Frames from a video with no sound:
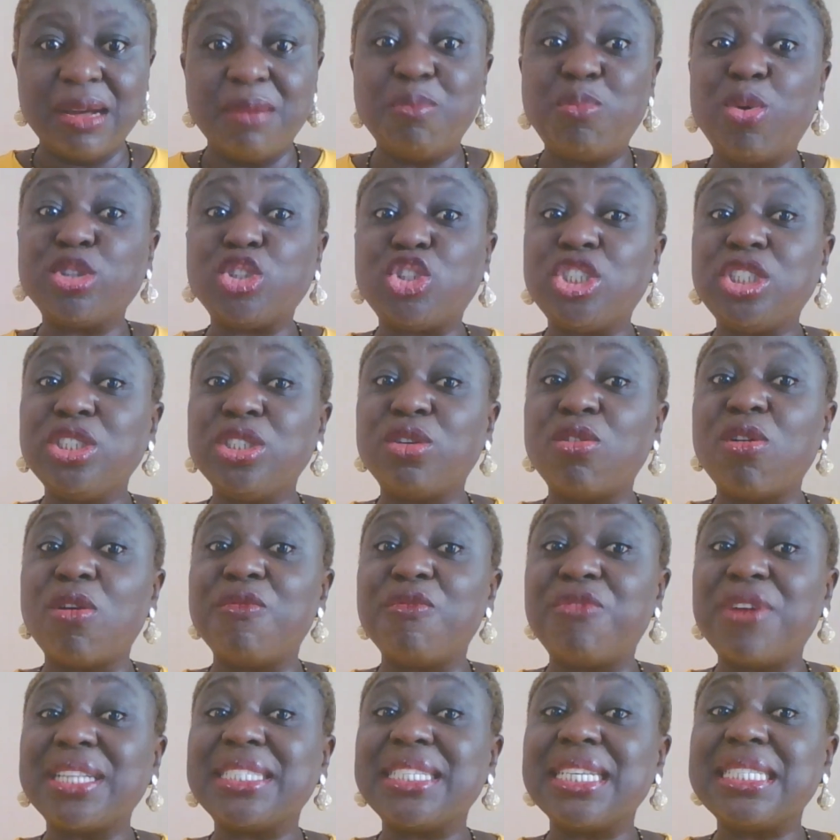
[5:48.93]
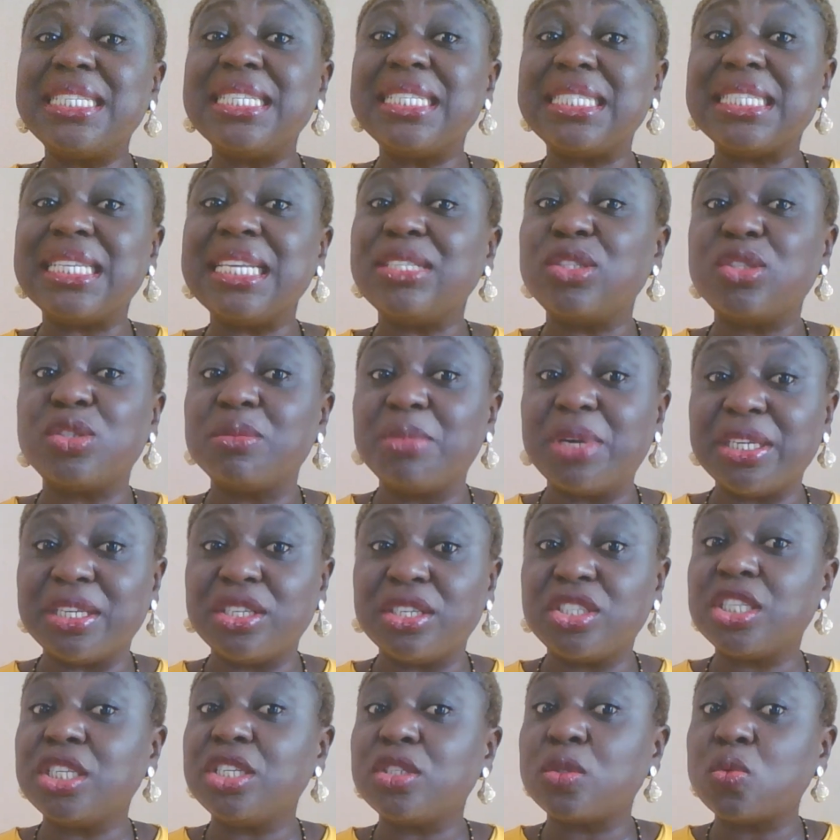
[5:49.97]
But she converted it into money.
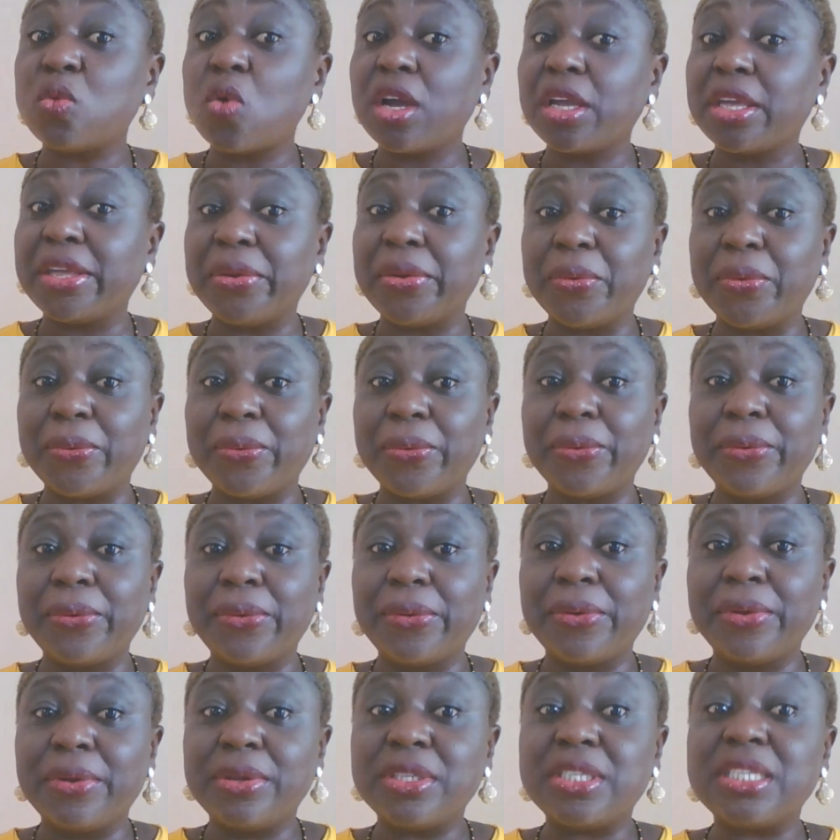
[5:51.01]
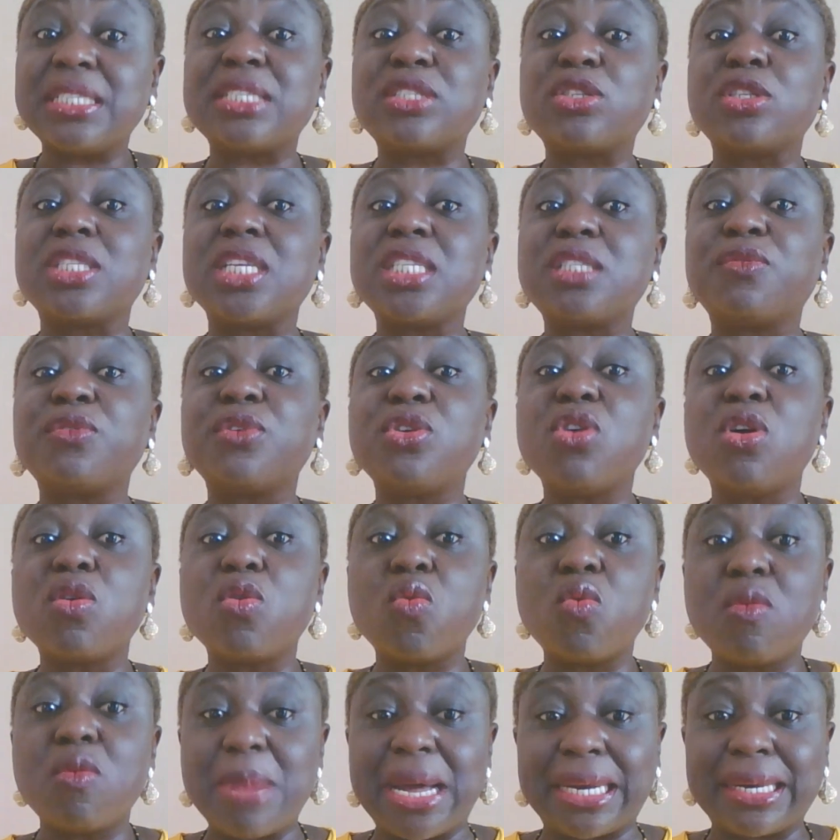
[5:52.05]
She's working, oh, she's a successful young
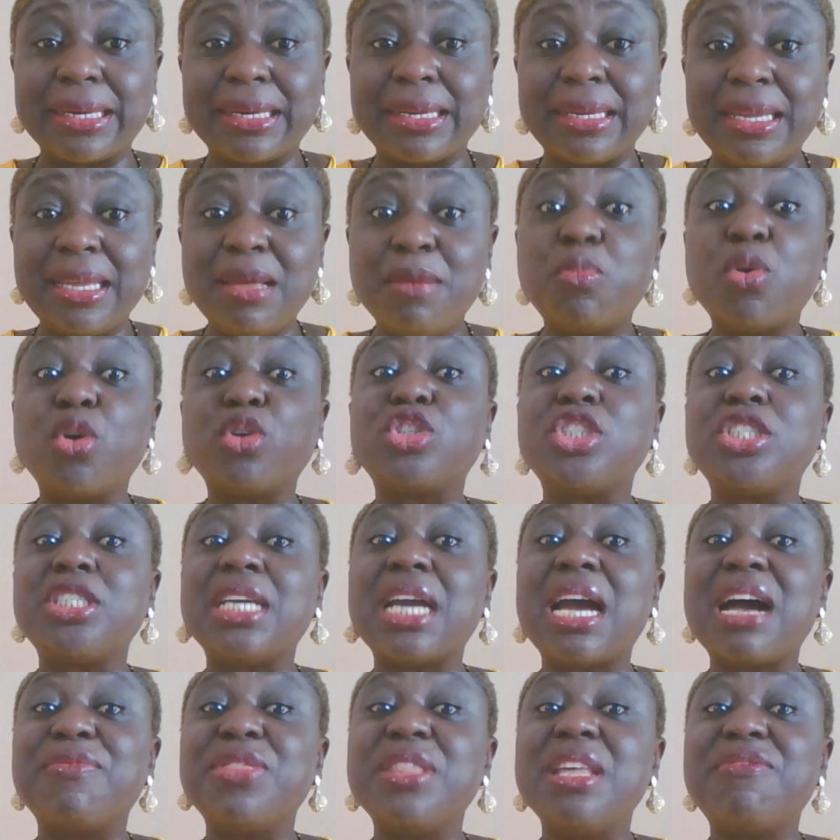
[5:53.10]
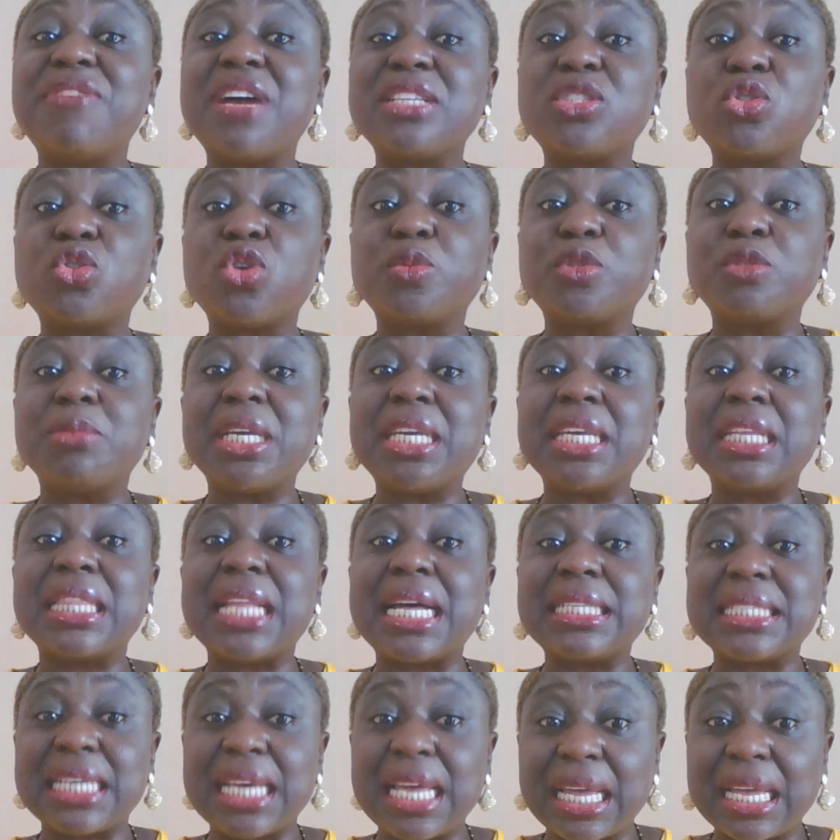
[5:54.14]
woman, but she have never stopped making
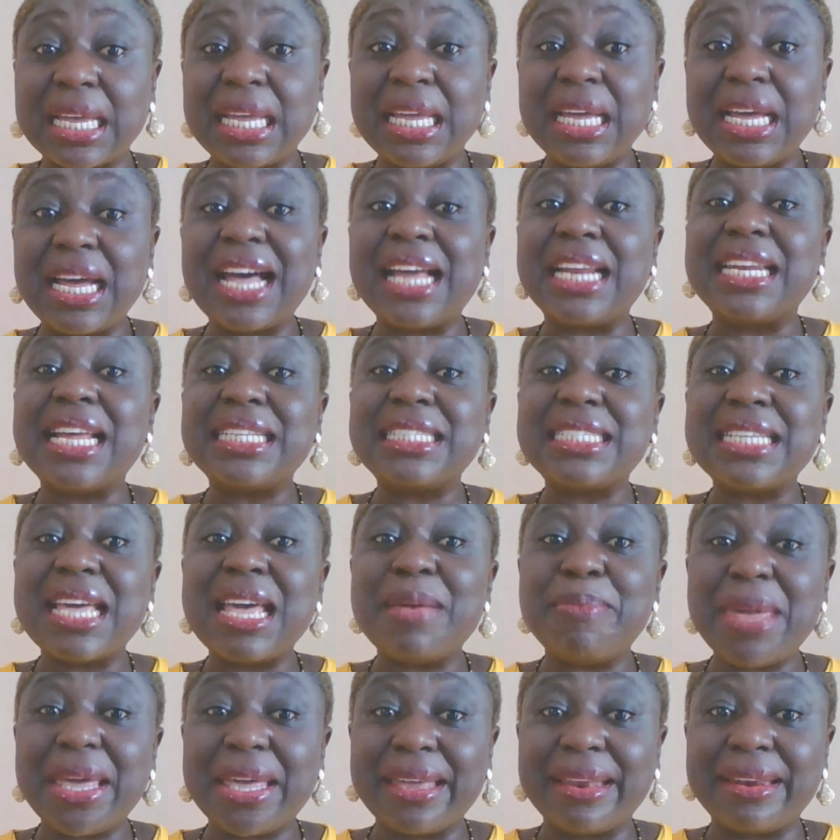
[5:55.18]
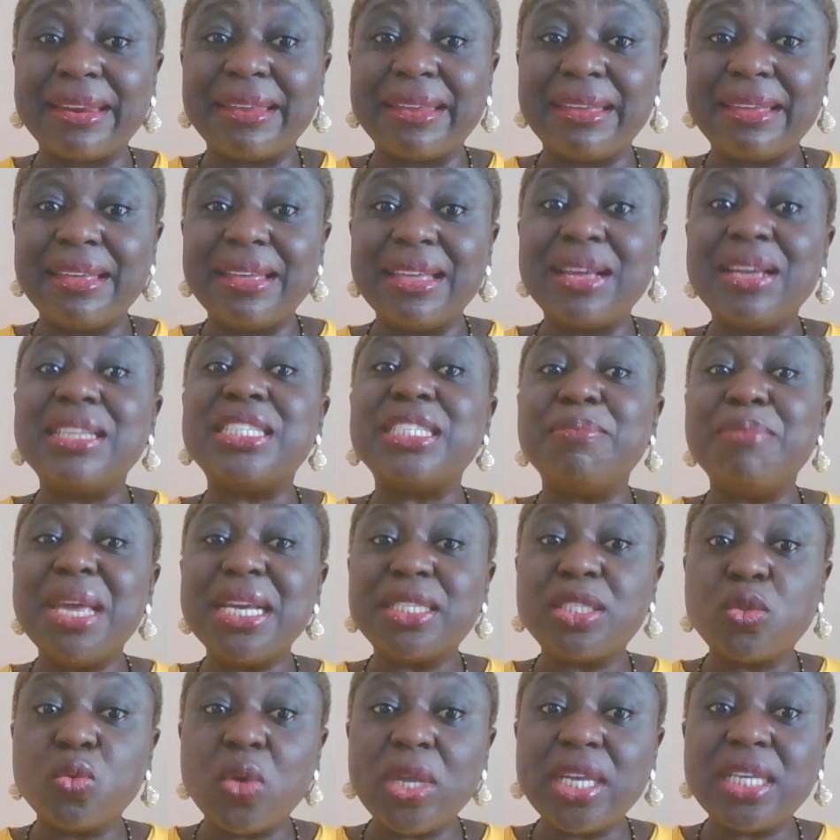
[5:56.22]
that hair. And that's hair making. She
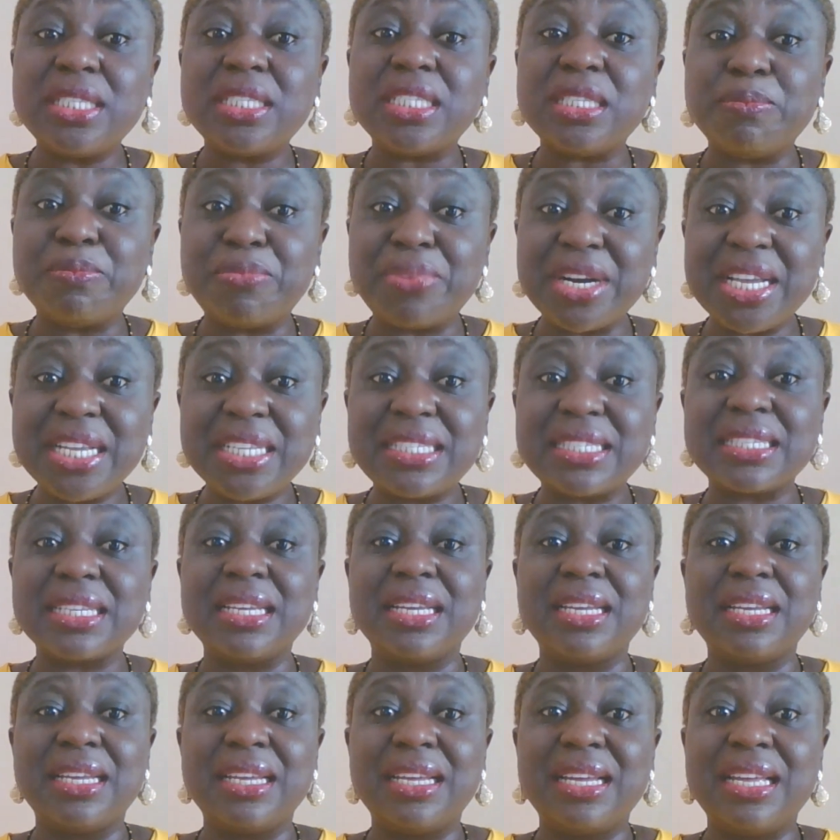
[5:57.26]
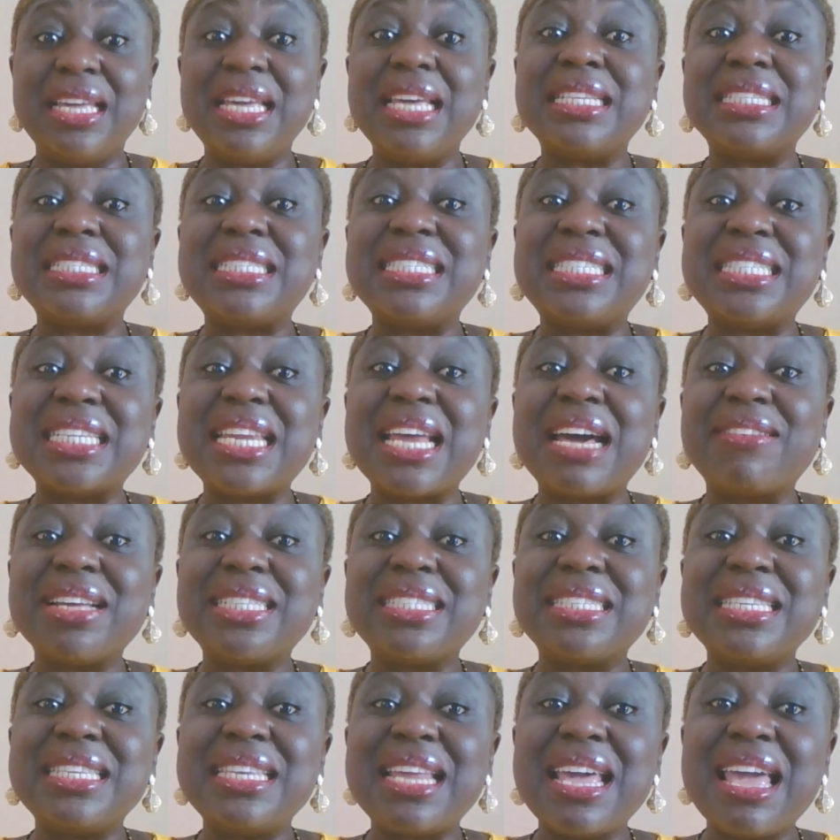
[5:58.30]
makes wigs, she breeds, is
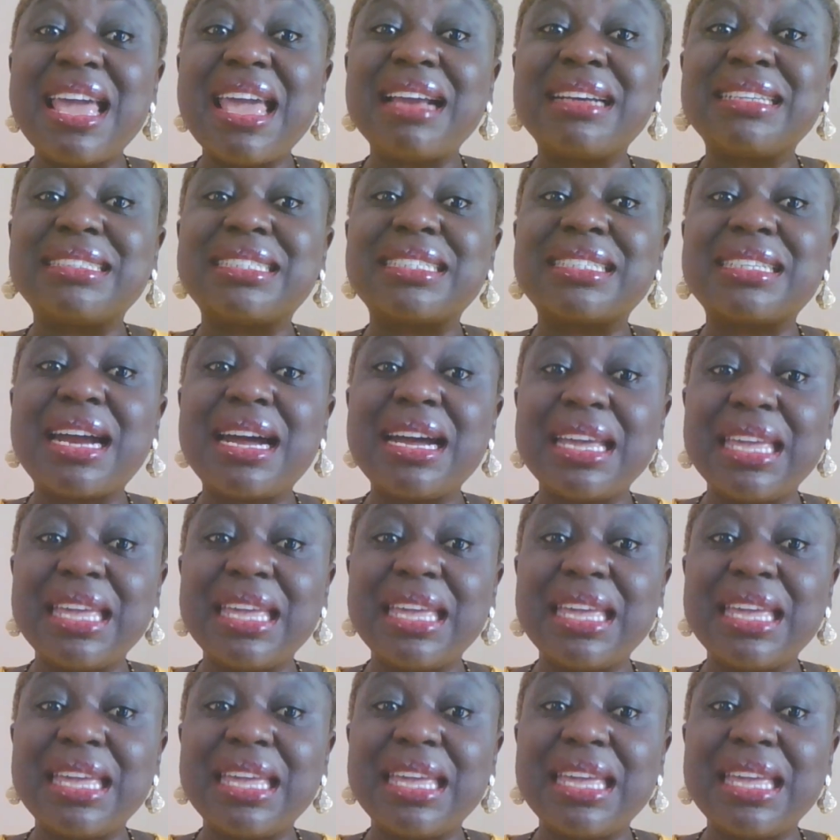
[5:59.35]
generating extra